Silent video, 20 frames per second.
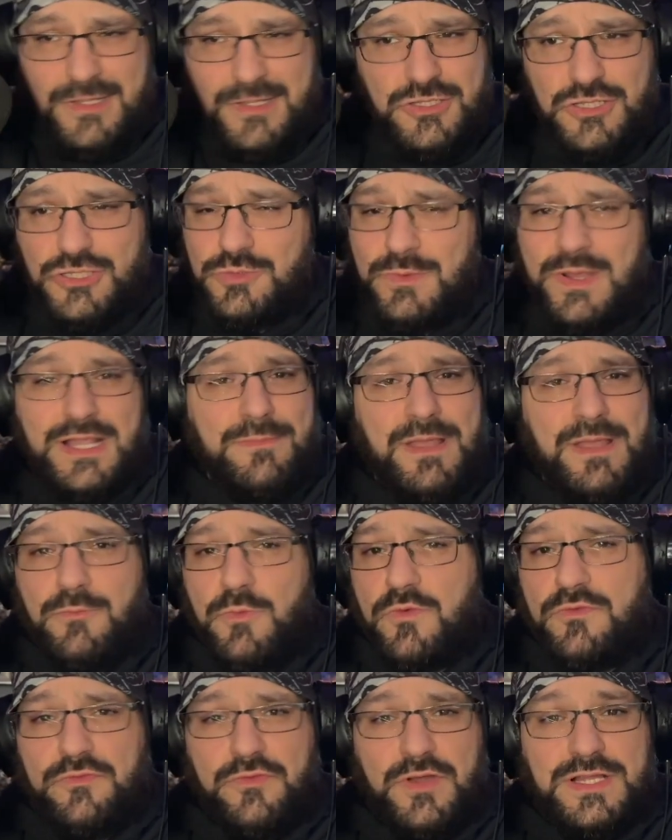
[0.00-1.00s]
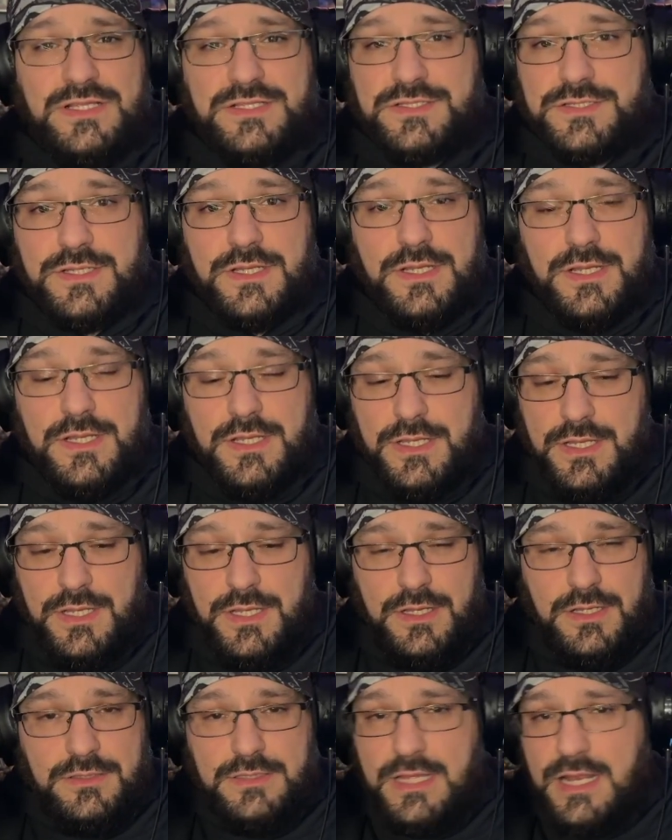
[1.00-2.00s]
just so I can make more friends
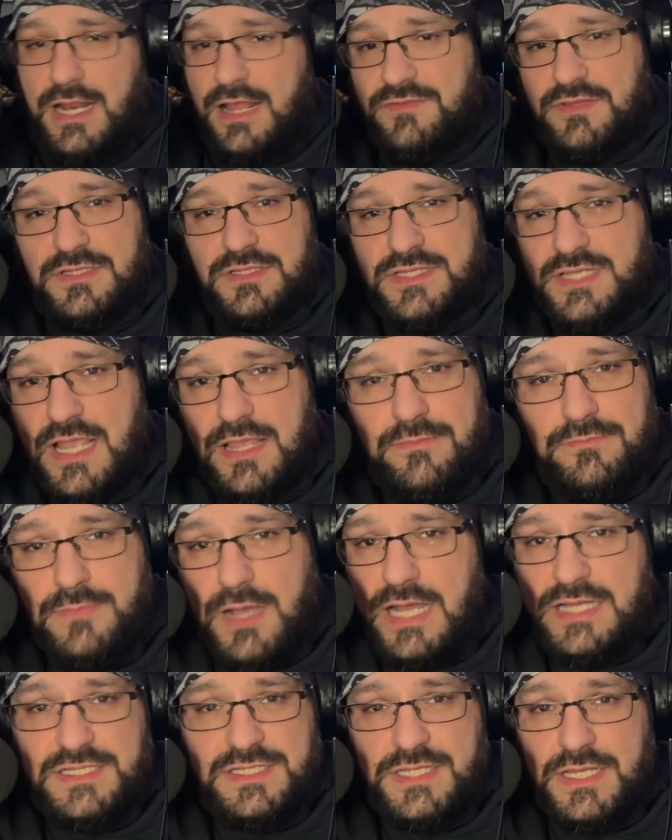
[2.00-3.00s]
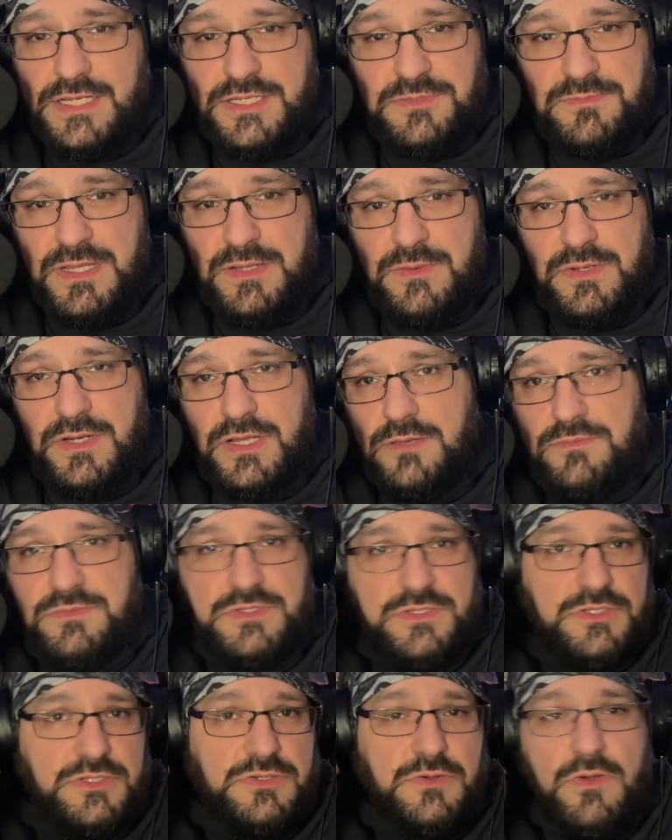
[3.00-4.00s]
that have the same mindset as me when it
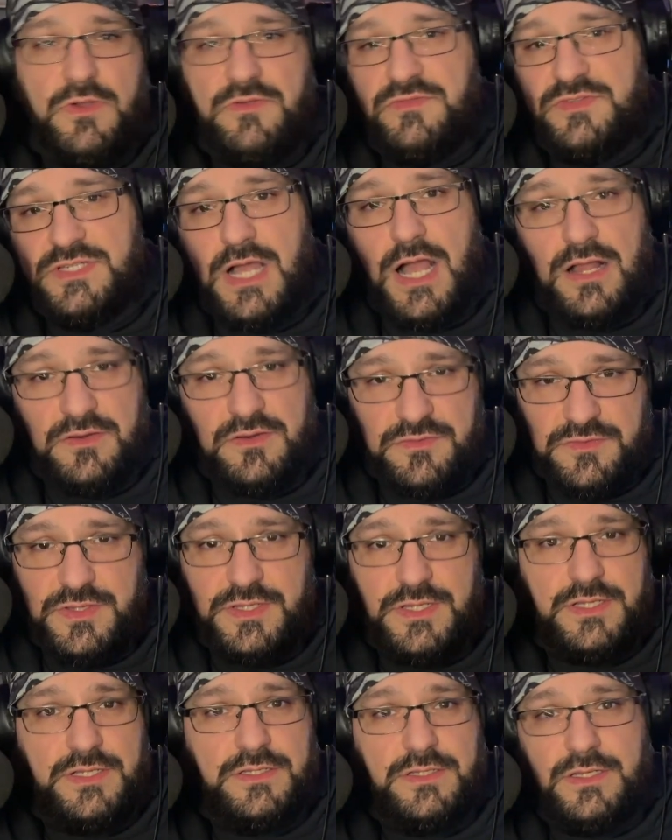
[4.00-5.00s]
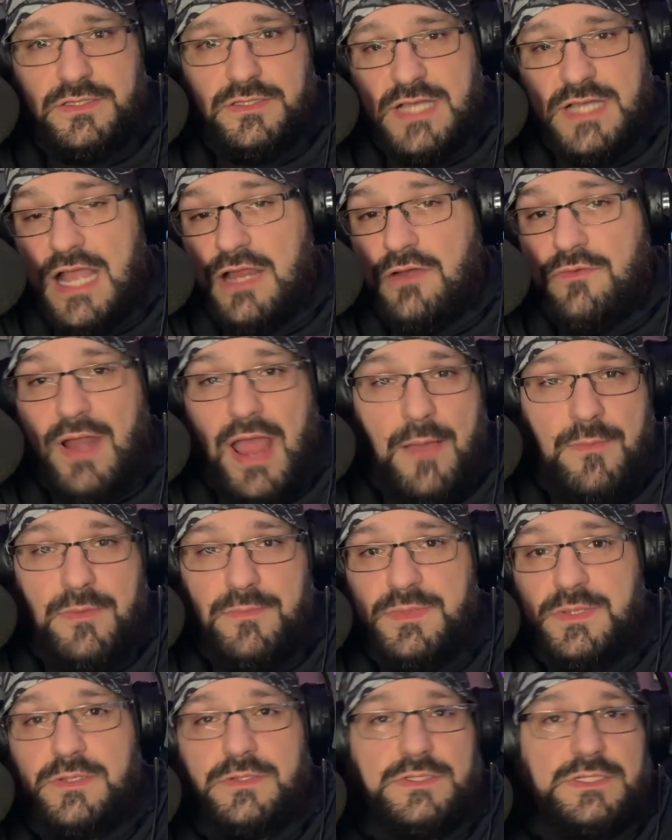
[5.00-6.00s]
comes to toy photography and diorama
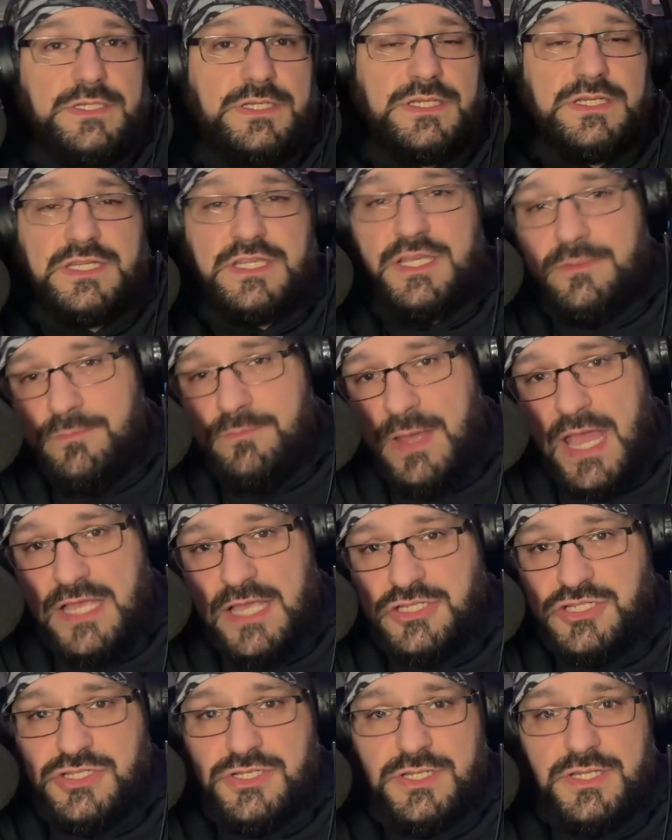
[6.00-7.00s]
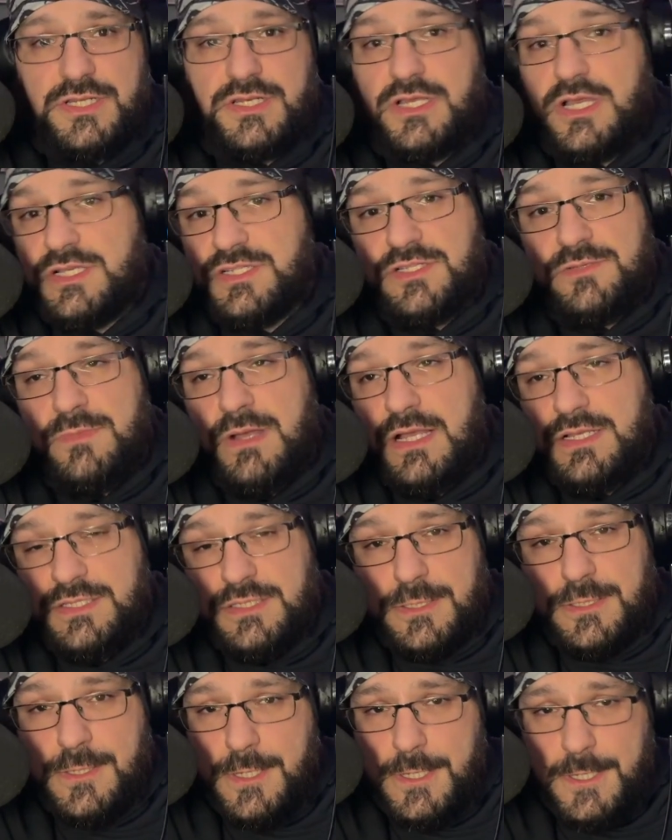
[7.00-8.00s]
building and kit bashing and
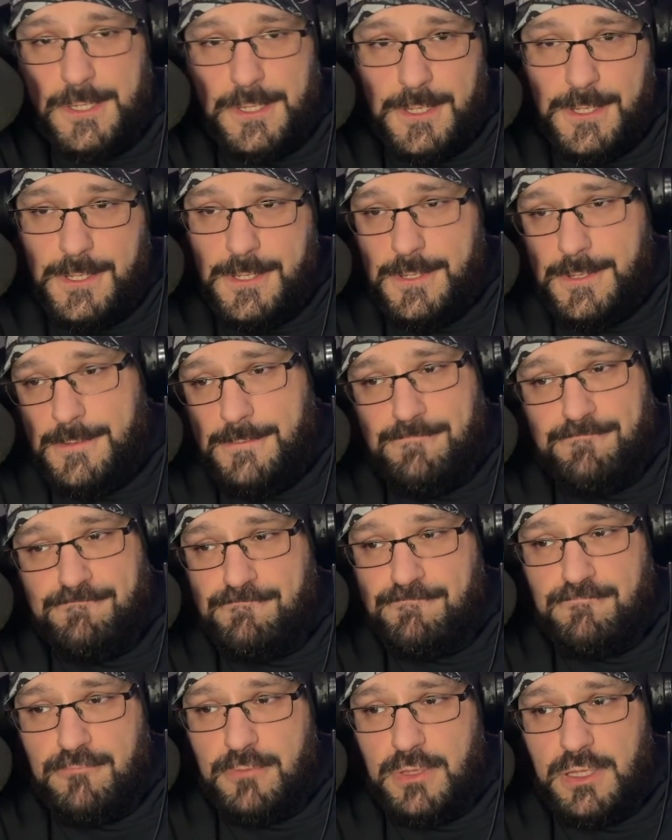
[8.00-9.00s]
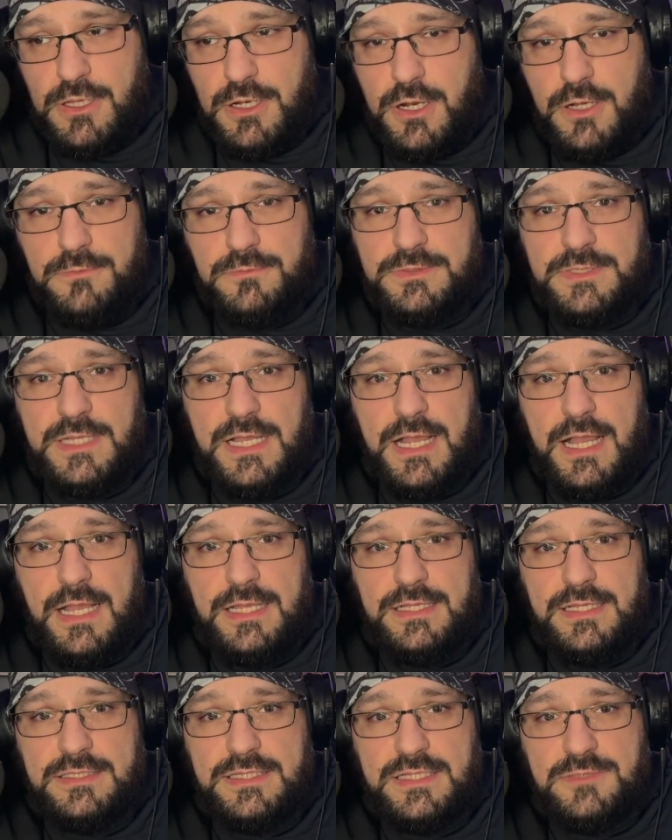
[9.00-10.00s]
customizing. You know,
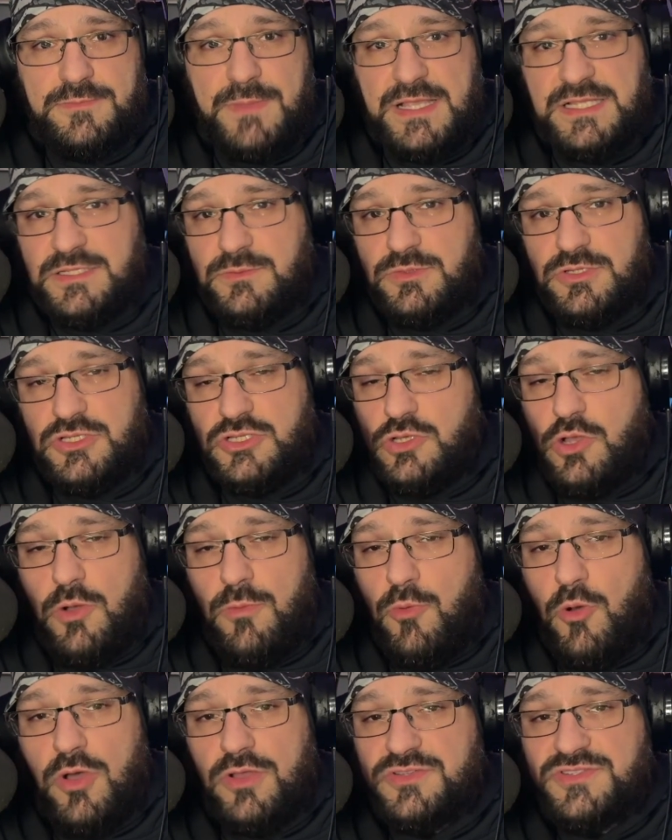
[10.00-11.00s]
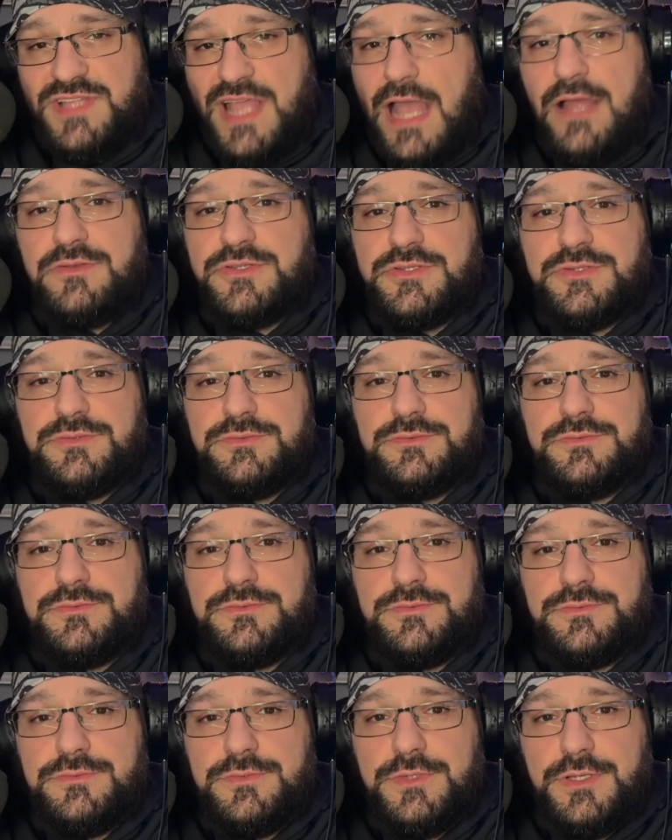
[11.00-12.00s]
that's basically what this all boils down to.
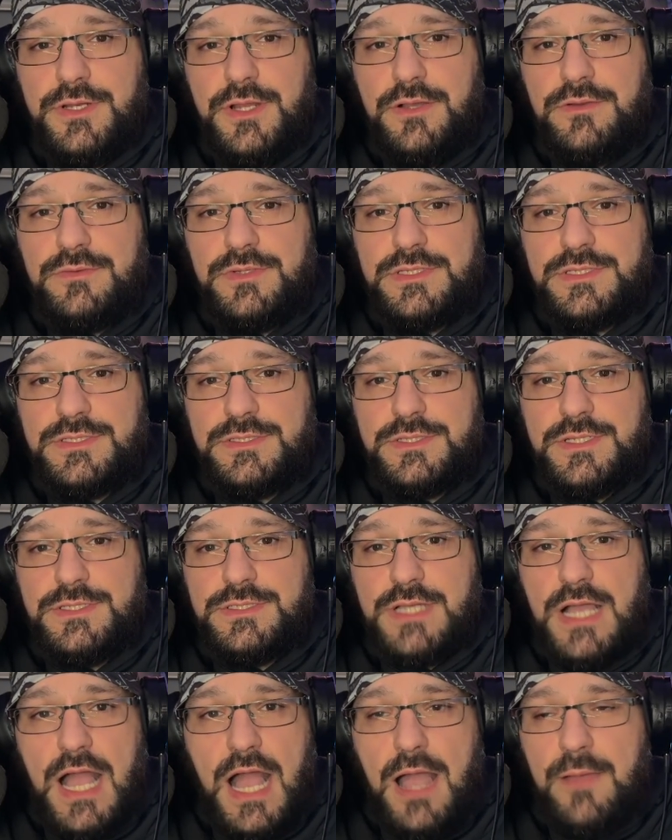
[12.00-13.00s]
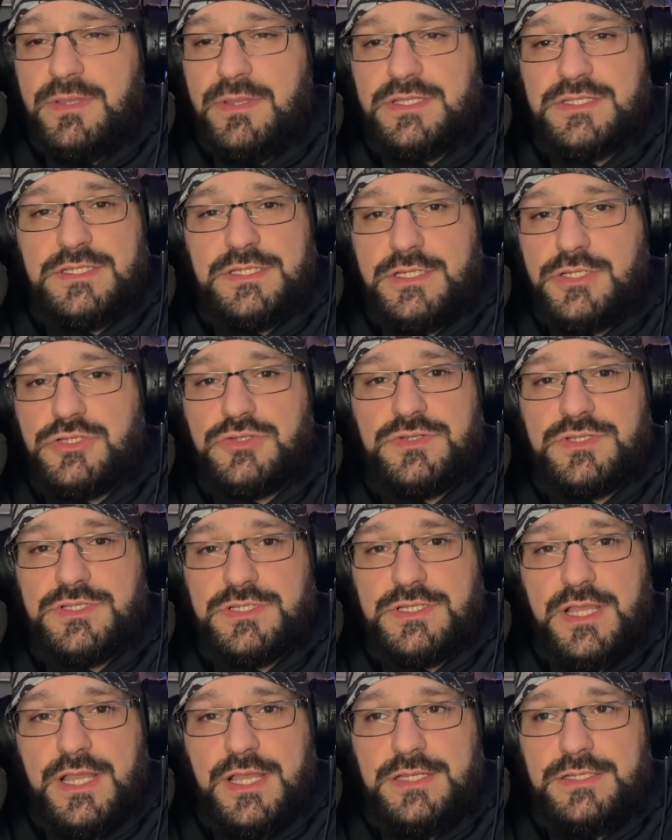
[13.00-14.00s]
You know, it's a hobby, it's an
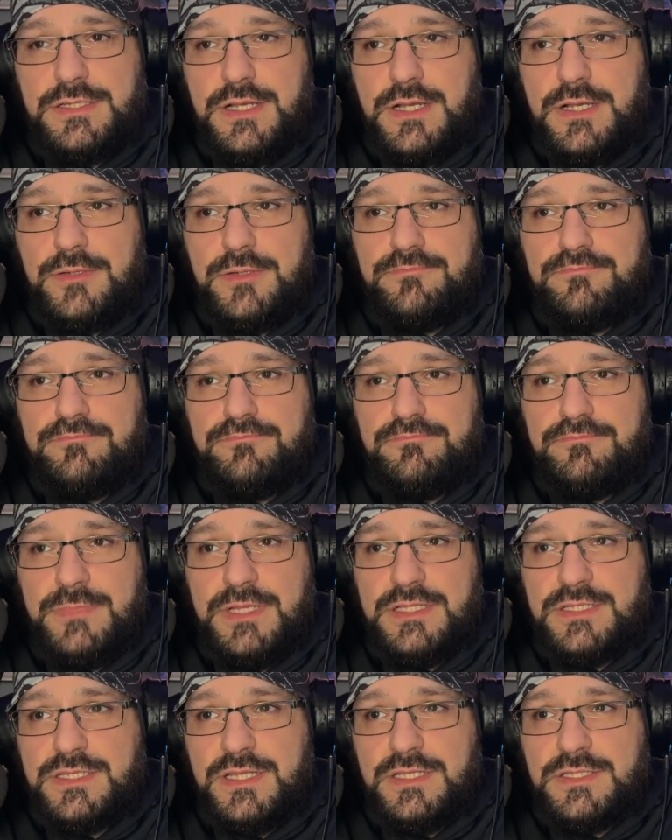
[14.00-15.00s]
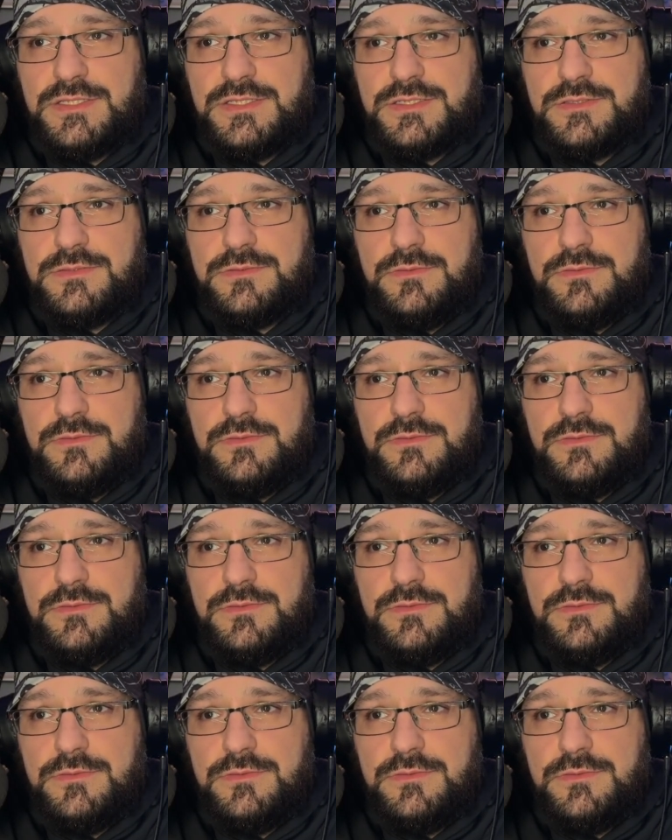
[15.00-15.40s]
interest, and it's